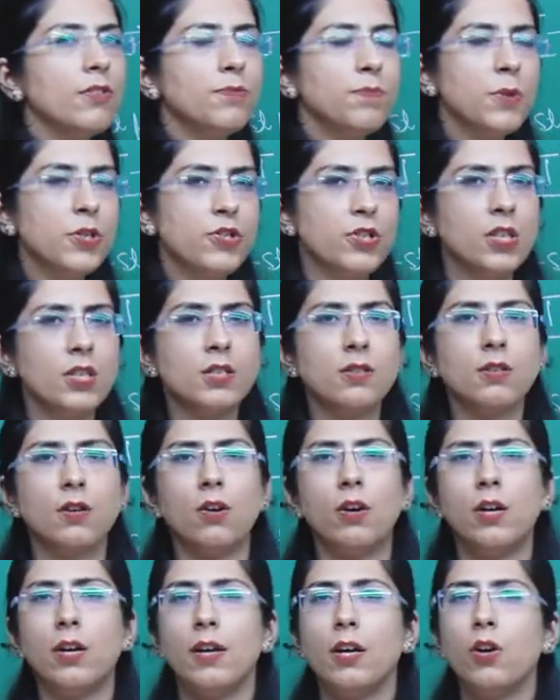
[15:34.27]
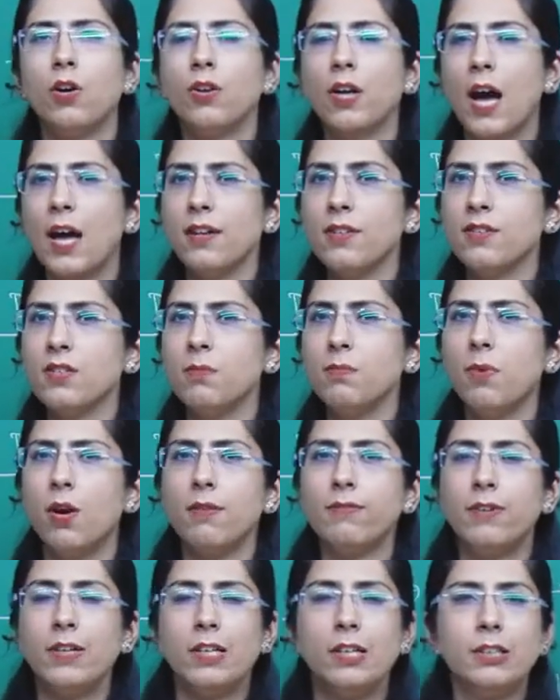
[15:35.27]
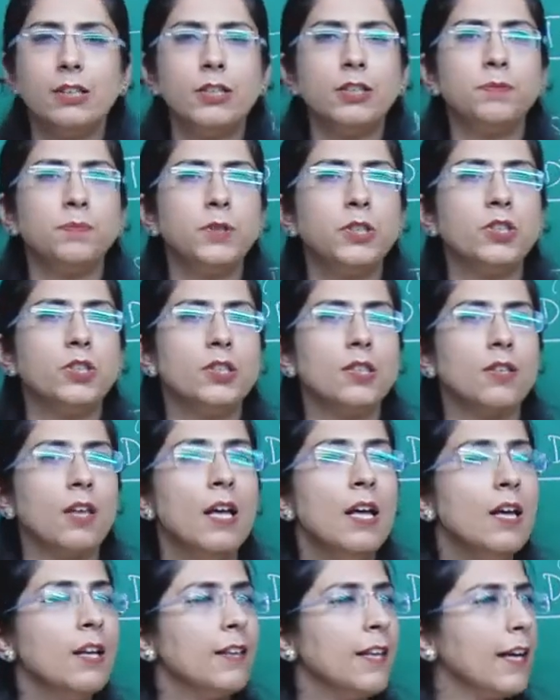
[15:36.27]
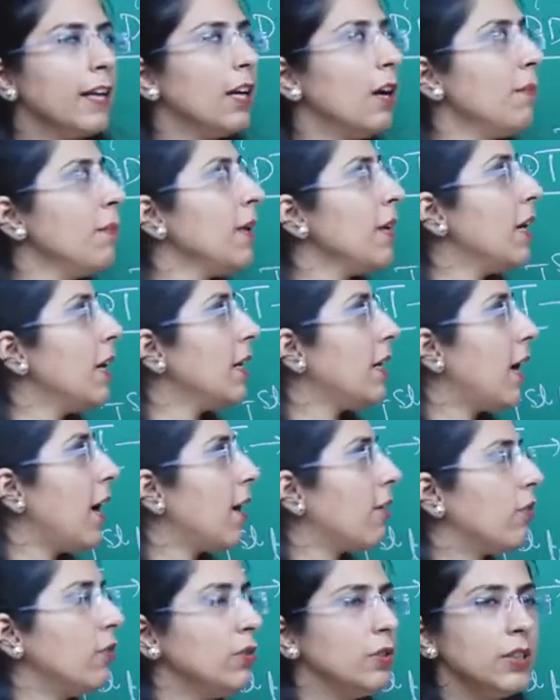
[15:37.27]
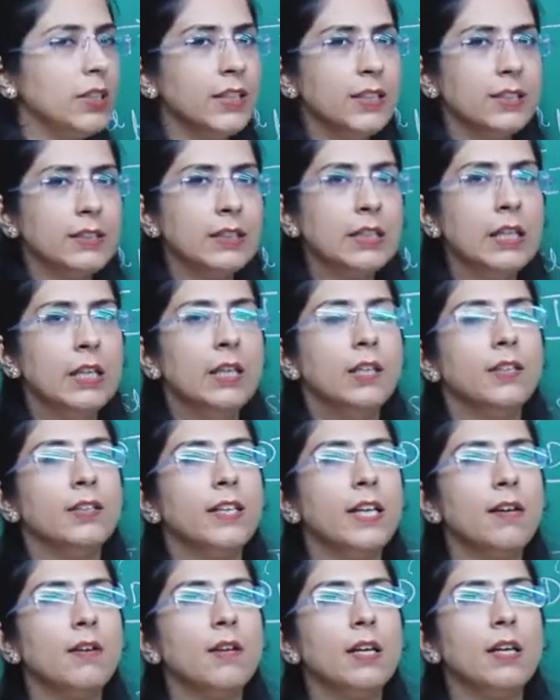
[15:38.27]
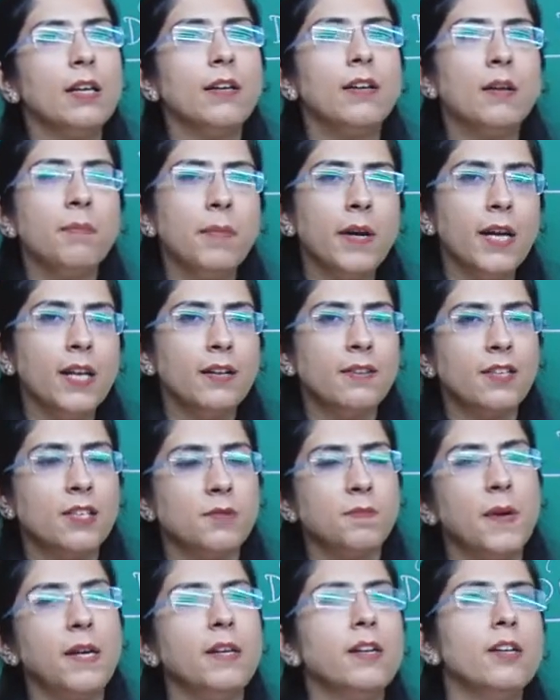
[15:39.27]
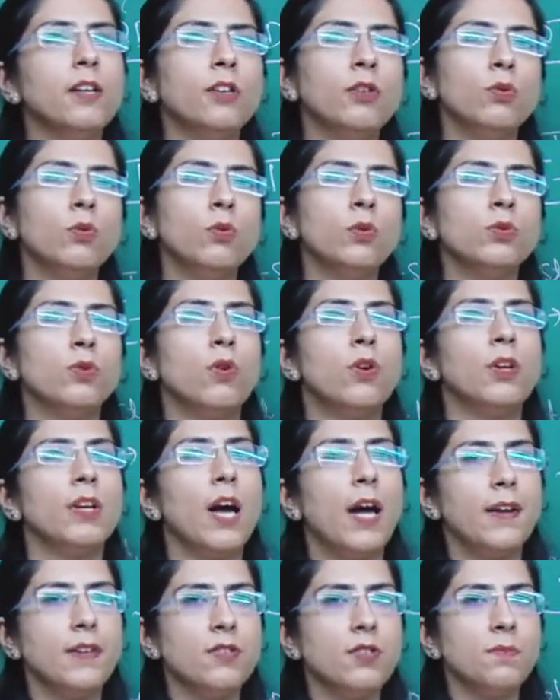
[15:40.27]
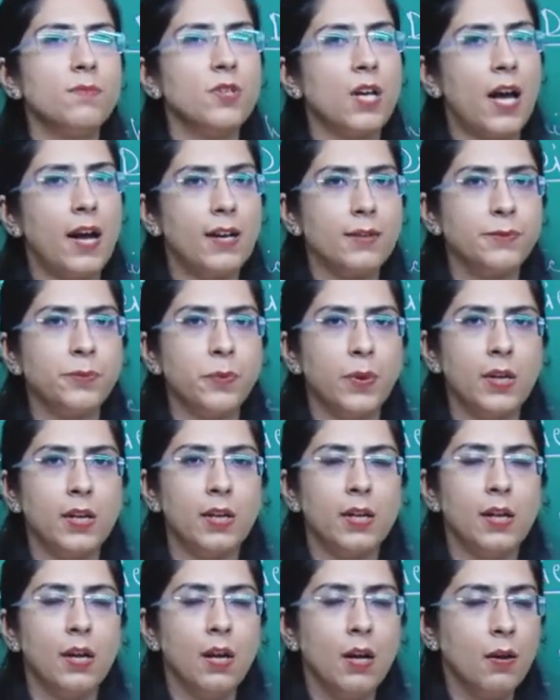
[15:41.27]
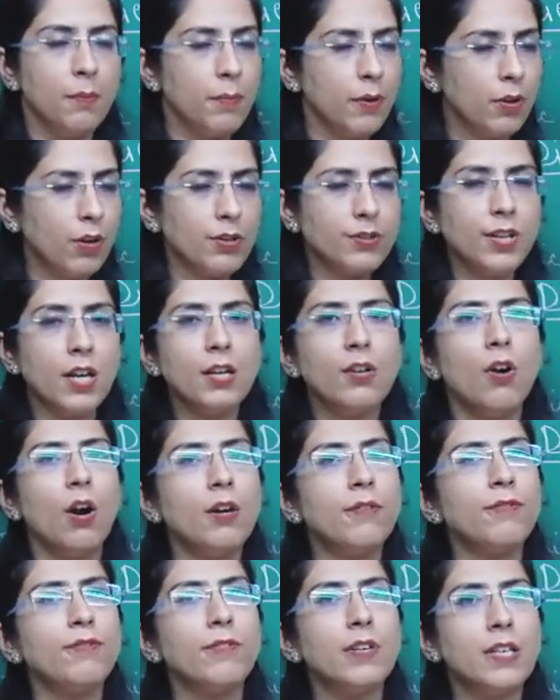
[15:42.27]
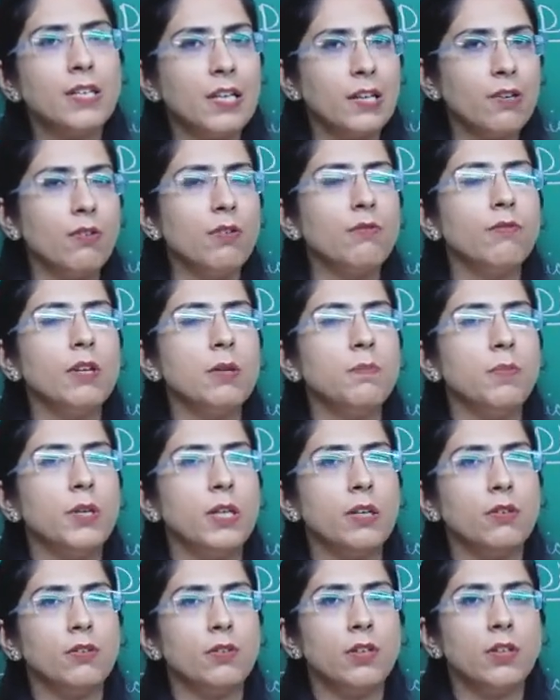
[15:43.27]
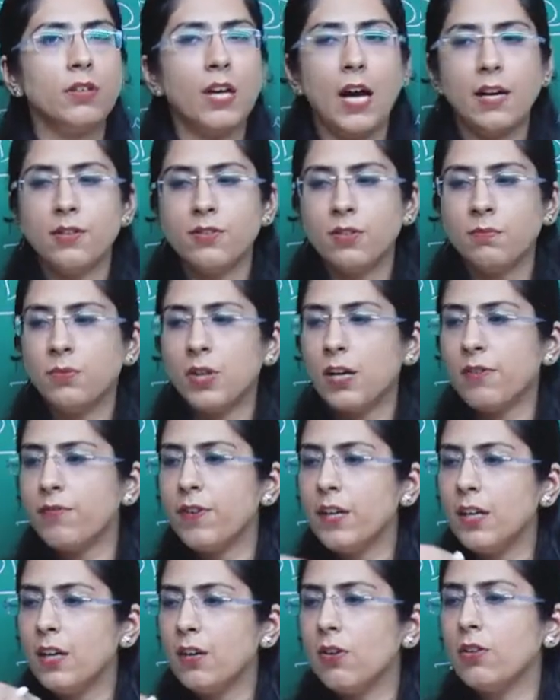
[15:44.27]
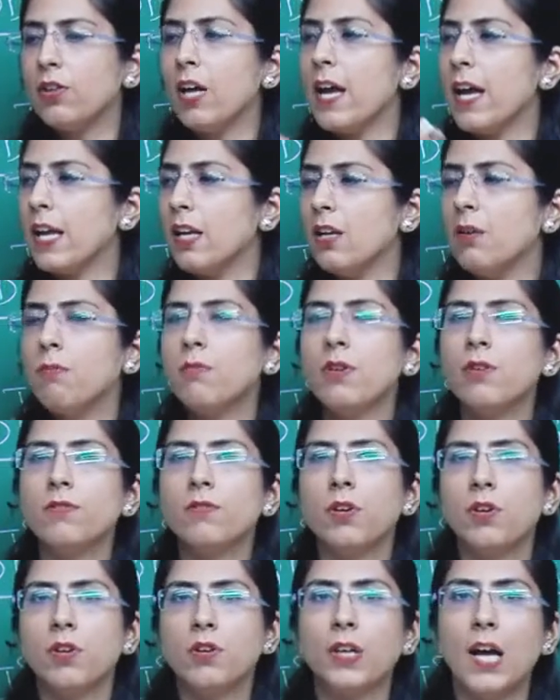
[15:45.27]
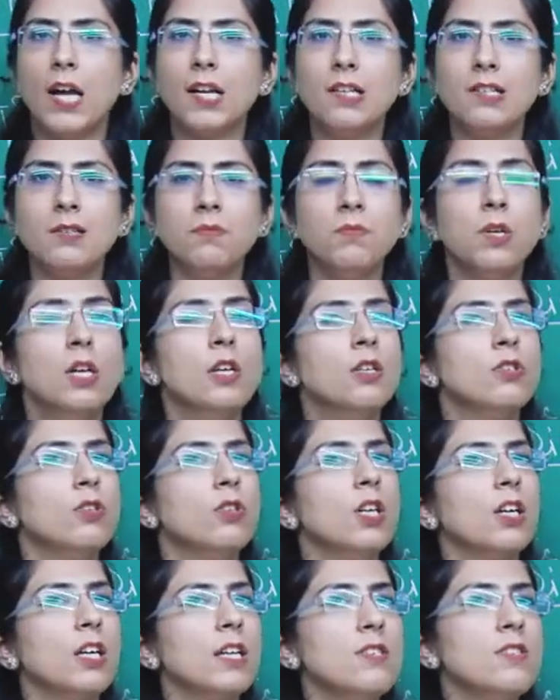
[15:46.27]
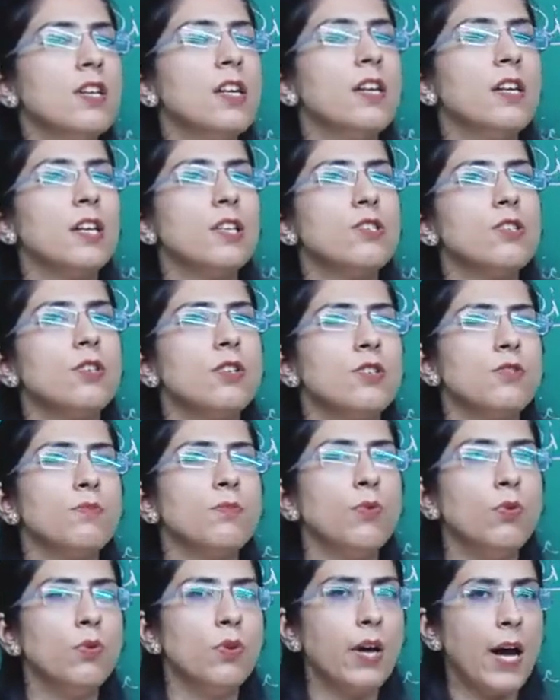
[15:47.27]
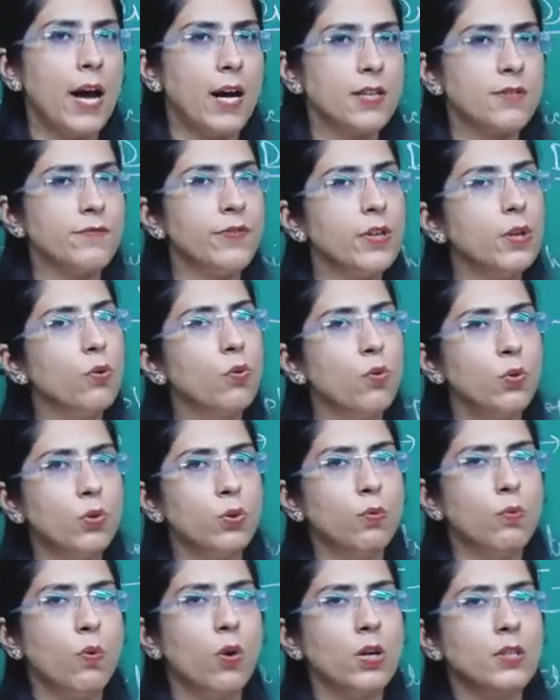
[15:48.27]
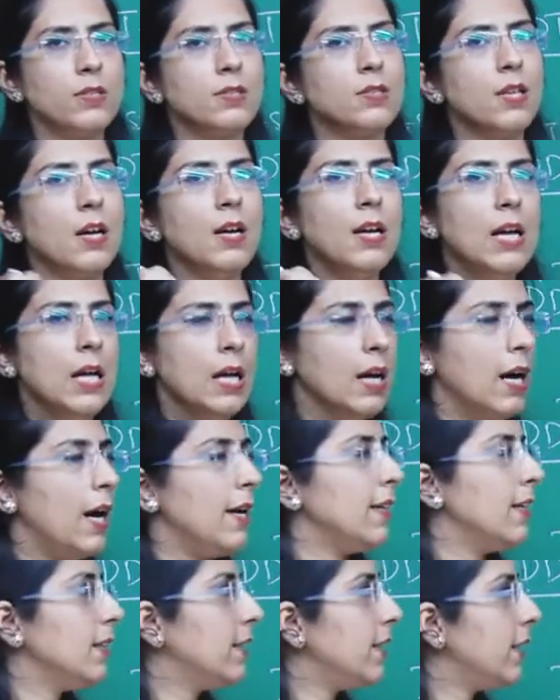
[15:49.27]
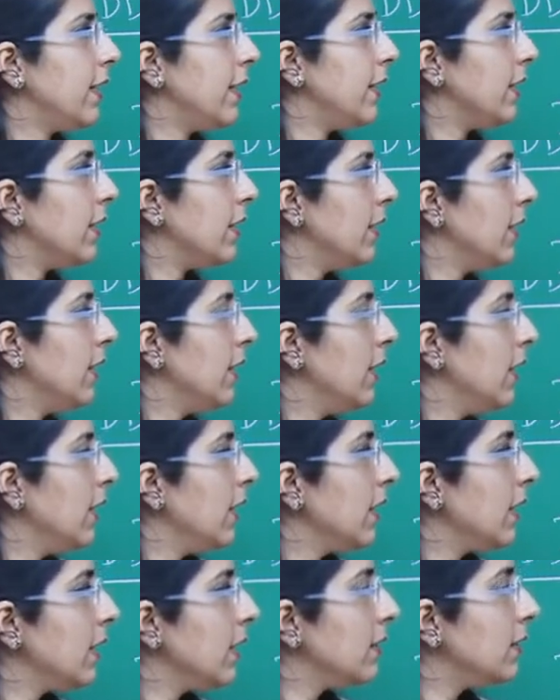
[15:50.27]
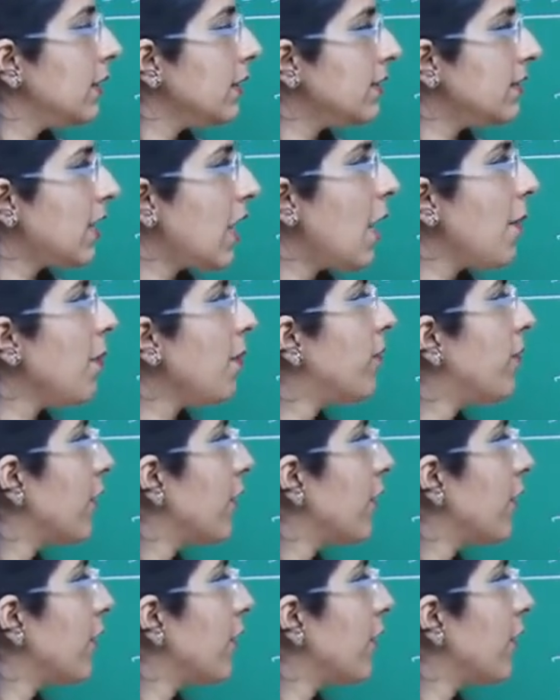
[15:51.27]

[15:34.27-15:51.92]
species or organism of another species, they come and attack on these, they remain suspended in those organisms as well. Because they are not feeding on one particular organism, they are feeding on the n number of the organism, so the concentration is more as we go towards the another end. This type of